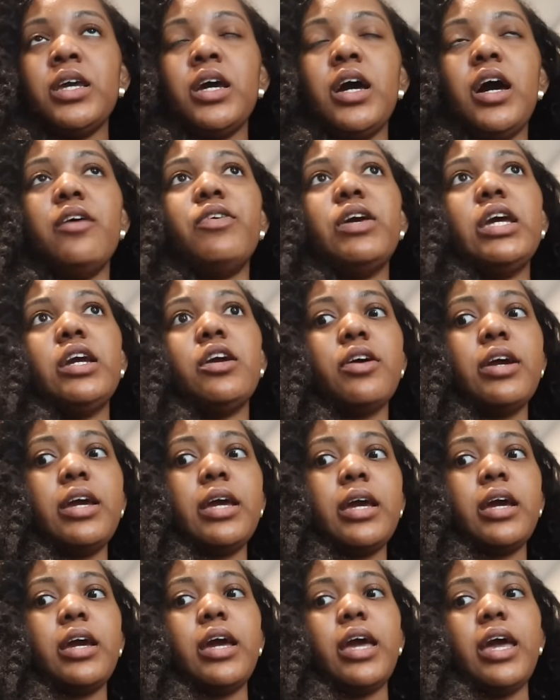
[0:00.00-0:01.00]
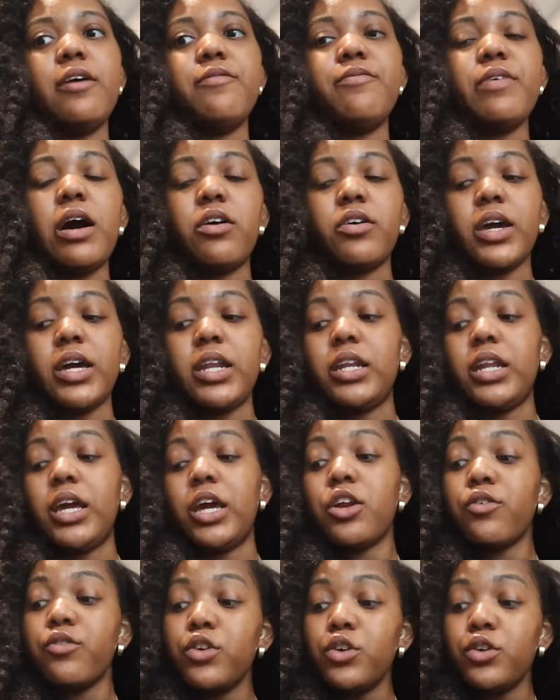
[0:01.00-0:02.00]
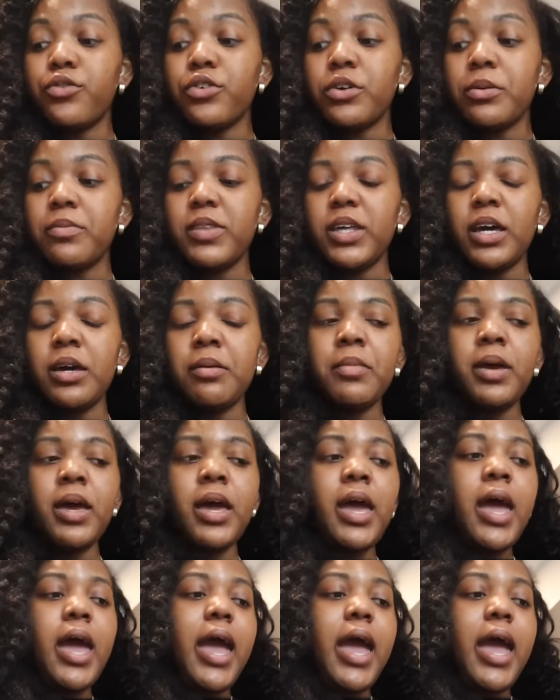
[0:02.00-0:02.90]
of hearing if I'll get an interview from them